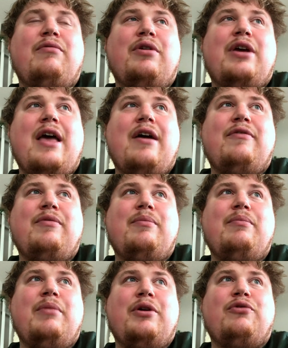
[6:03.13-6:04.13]
really have
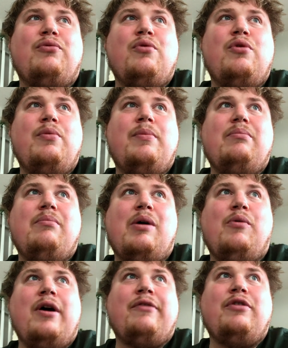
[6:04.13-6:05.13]
much room. And my
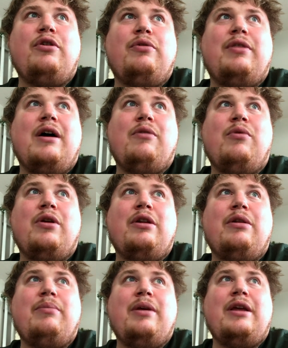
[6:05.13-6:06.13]
wife knew that I wanted
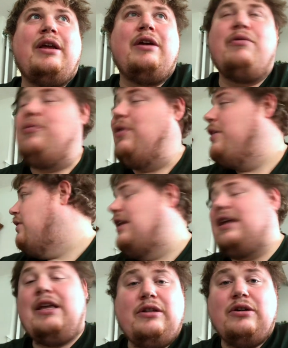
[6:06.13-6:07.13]
to be with
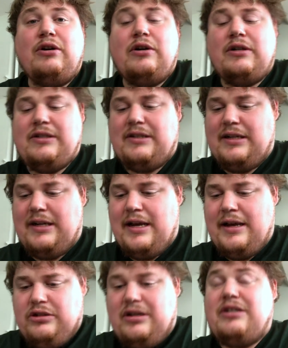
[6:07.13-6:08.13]
the dogs
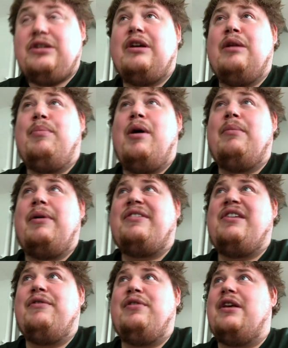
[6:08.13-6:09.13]
today. So I took it upon
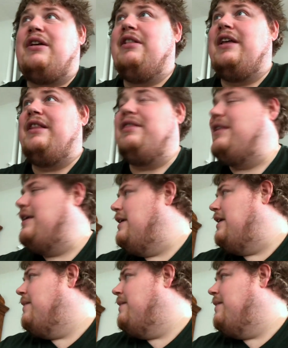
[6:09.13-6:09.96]
myself to clean the